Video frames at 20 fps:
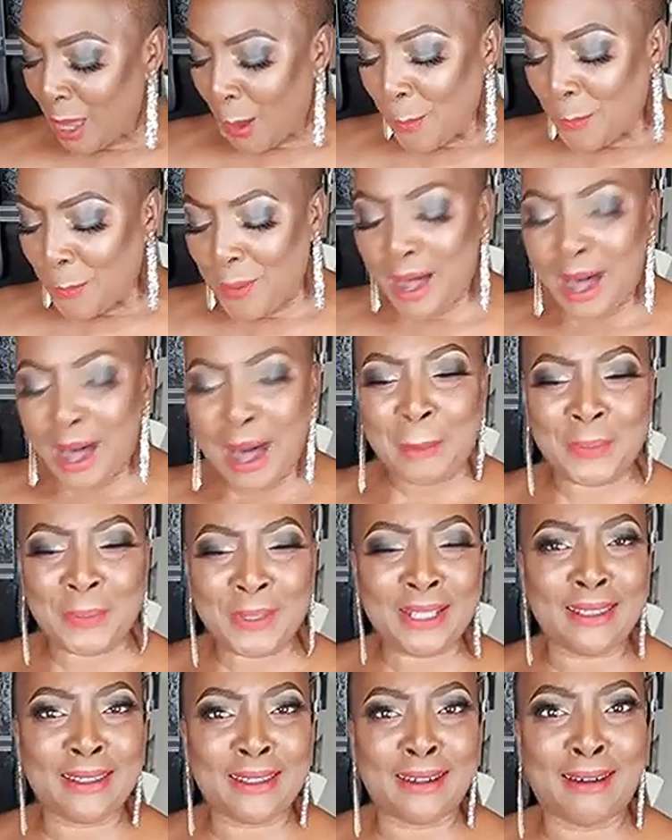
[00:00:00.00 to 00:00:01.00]
pop it
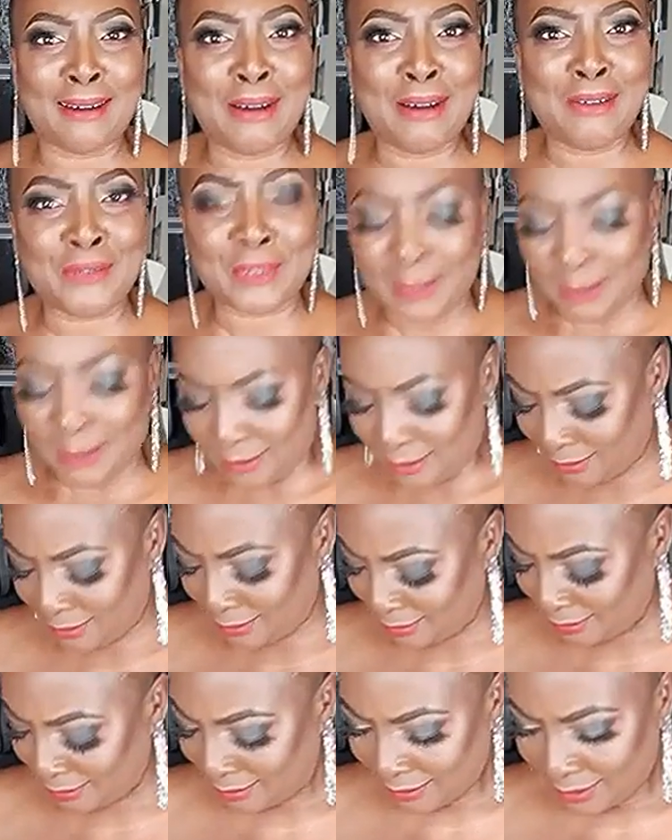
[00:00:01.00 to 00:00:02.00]
in the oven,
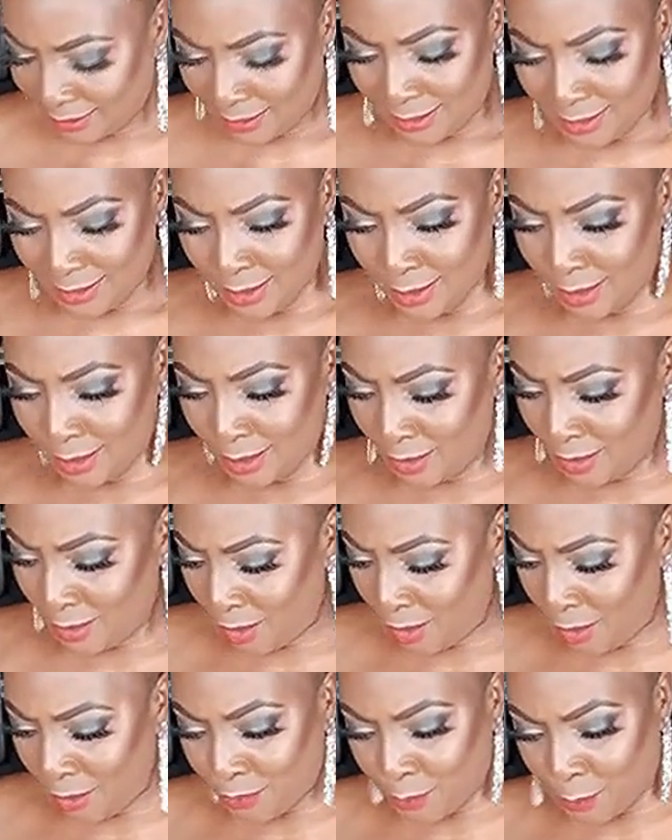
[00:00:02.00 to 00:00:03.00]
you know,
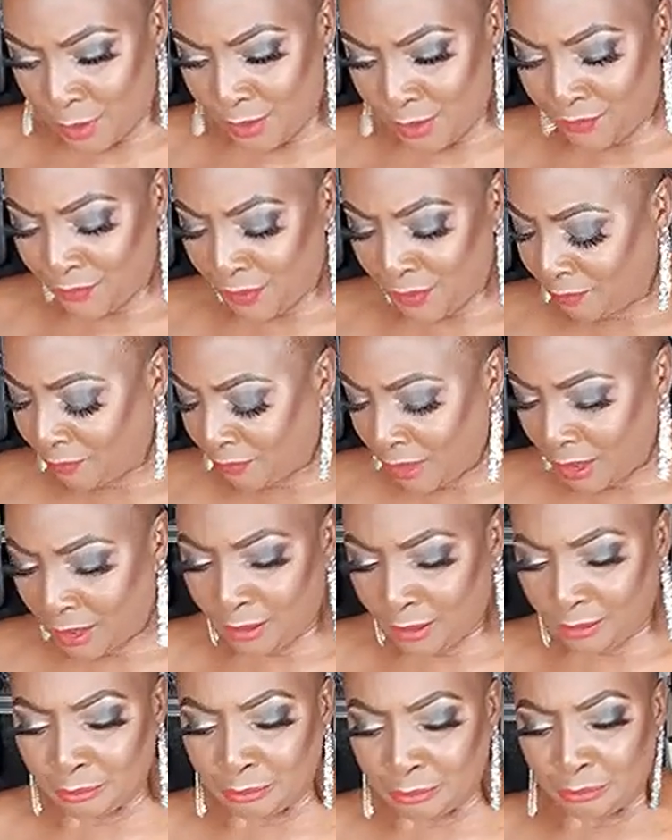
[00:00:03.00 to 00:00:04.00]
on
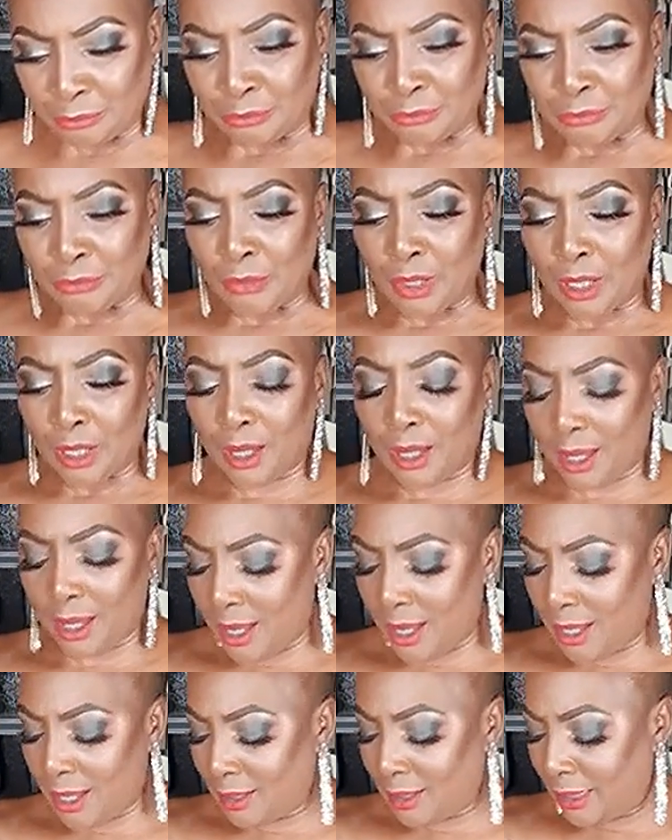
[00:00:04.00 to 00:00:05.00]
350
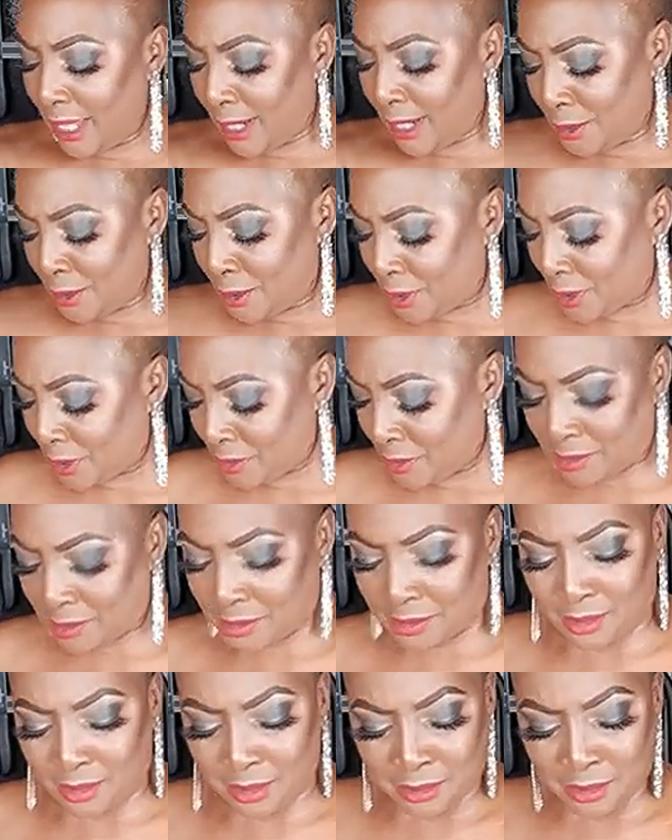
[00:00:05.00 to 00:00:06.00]
and let it just
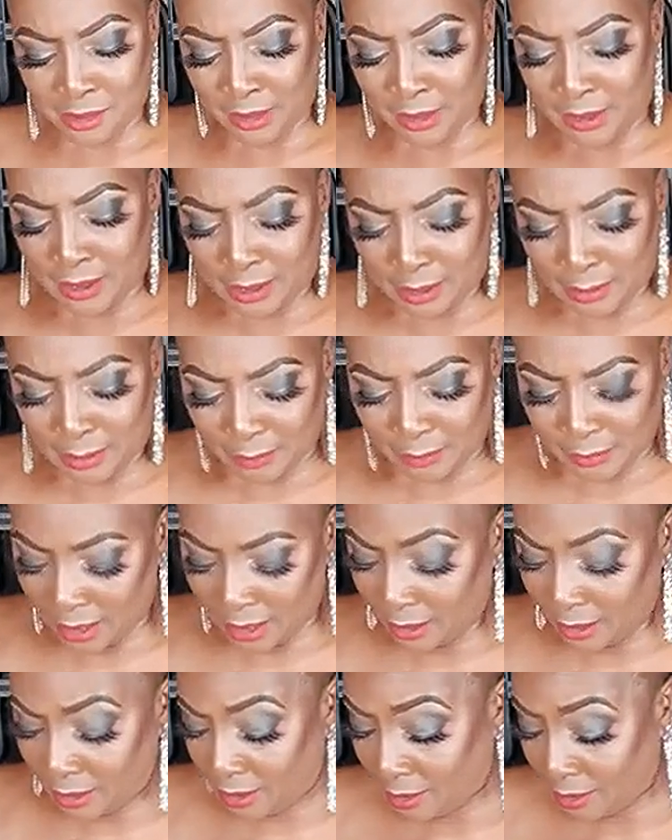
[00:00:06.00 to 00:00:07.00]
sizzle up and
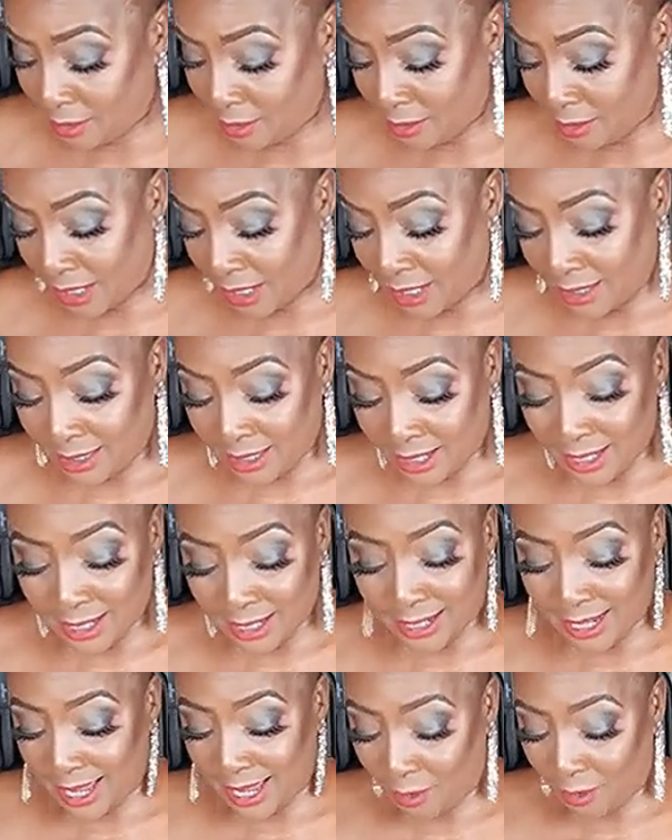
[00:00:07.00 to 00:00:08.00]
cook and then
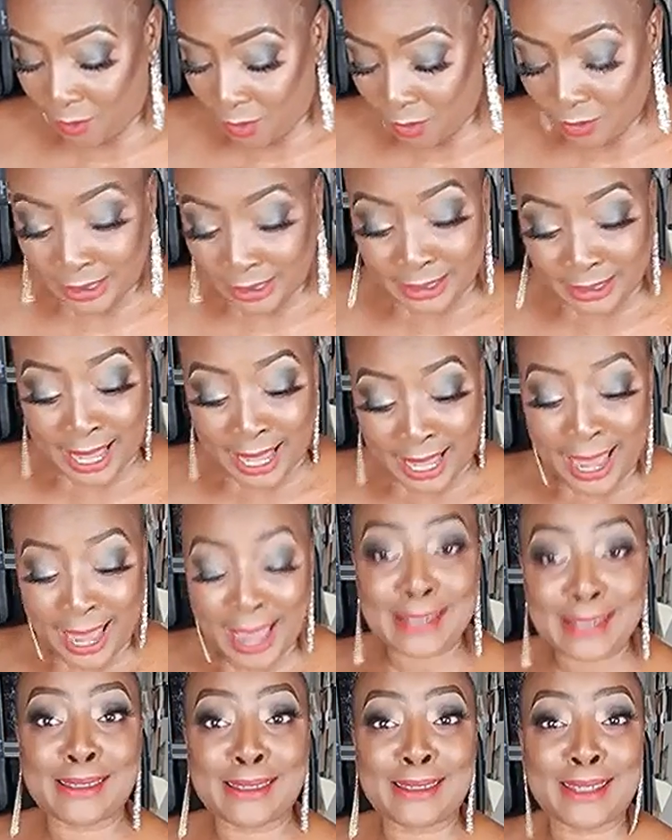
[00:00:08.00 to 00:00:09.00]
on the
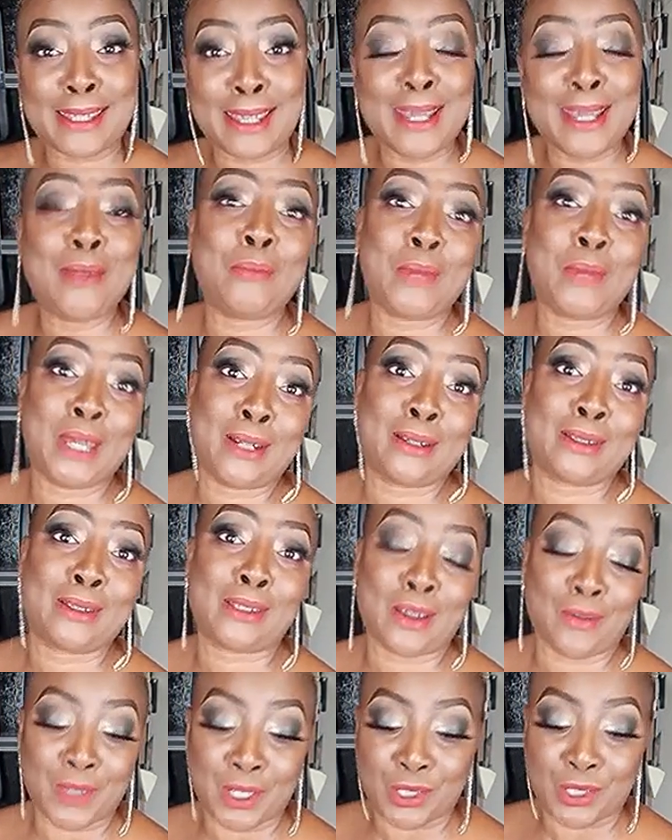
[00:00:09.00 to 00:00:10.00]
last 10 minutes
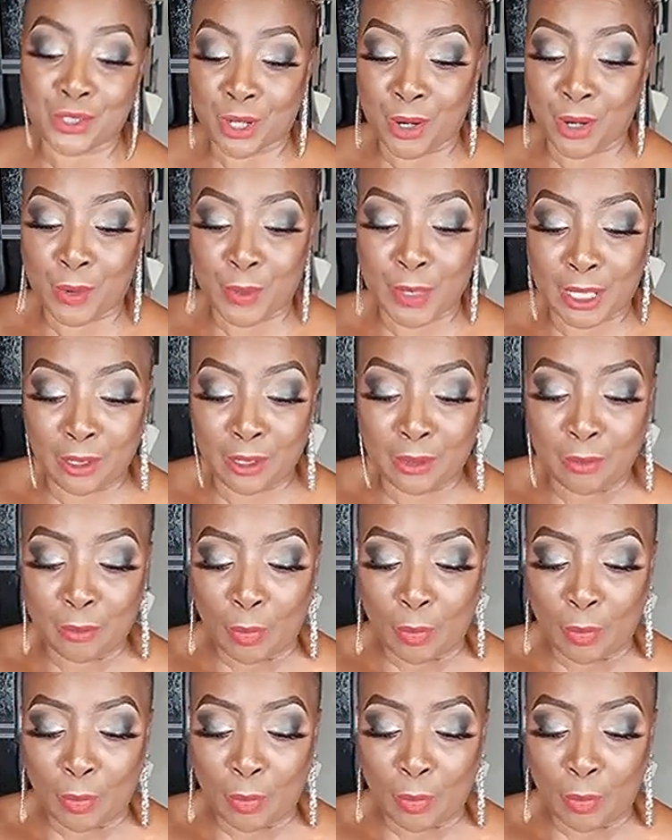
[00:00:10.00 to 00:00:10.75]
of the journey